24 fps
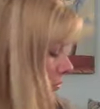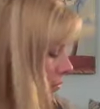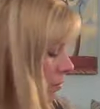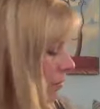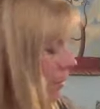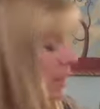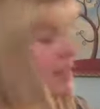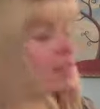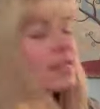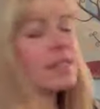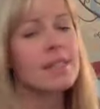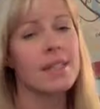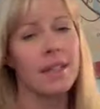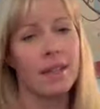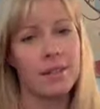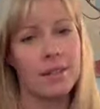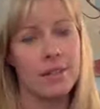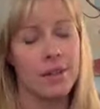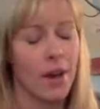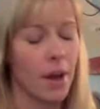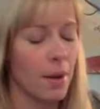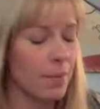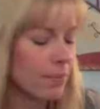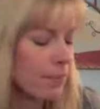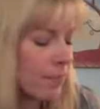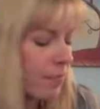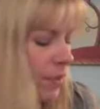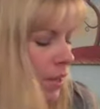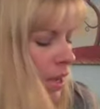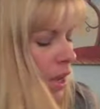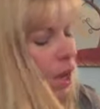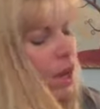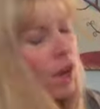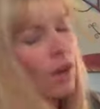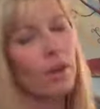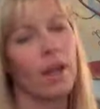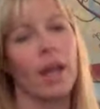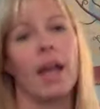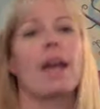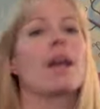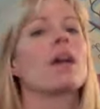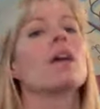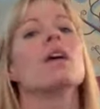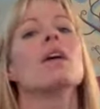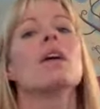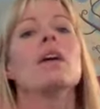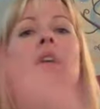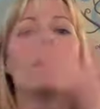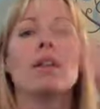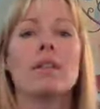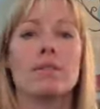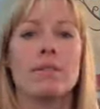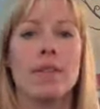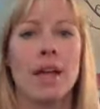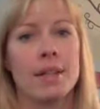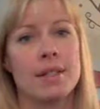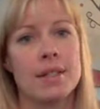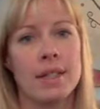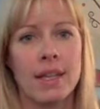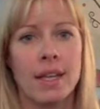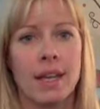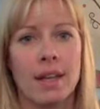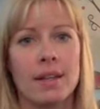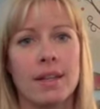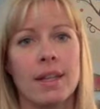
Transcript: 6 and up. Okay, that's a kid